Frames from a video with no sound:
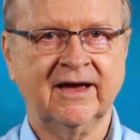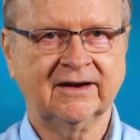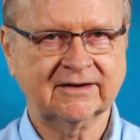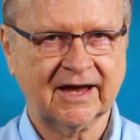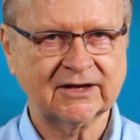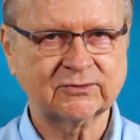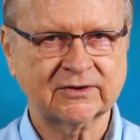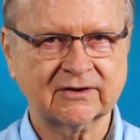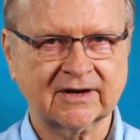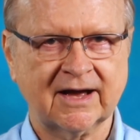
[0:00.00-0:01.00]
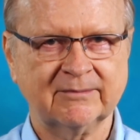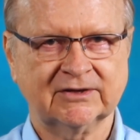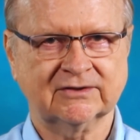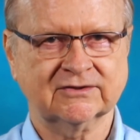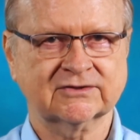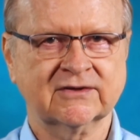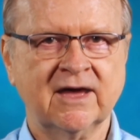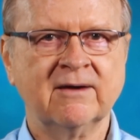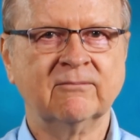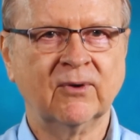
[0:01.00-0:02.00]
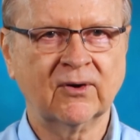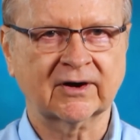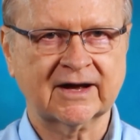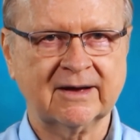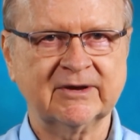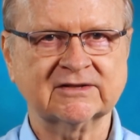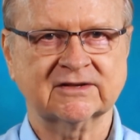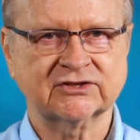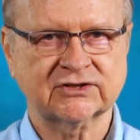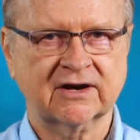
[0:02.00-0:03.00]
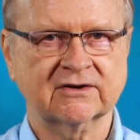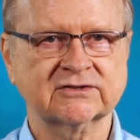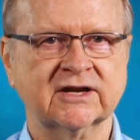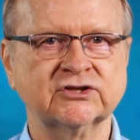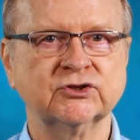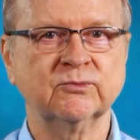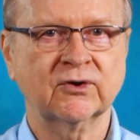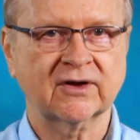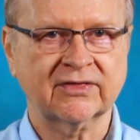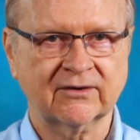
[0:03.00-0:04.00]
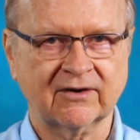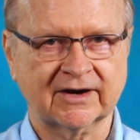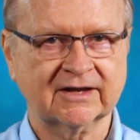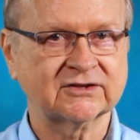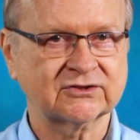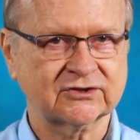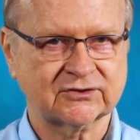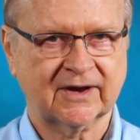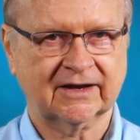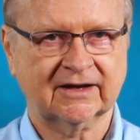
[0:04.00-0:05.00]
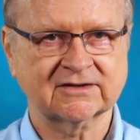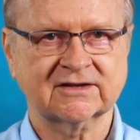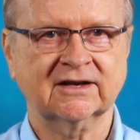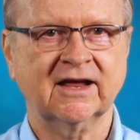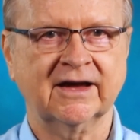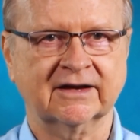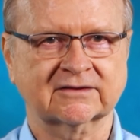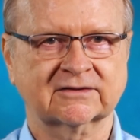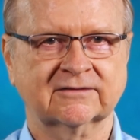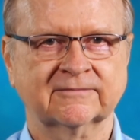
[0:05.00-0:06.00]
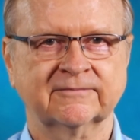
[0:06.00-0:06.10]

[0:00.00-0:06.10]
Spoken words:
Engage with your commenters. More comments and shares get you more authority in search rankings than likes.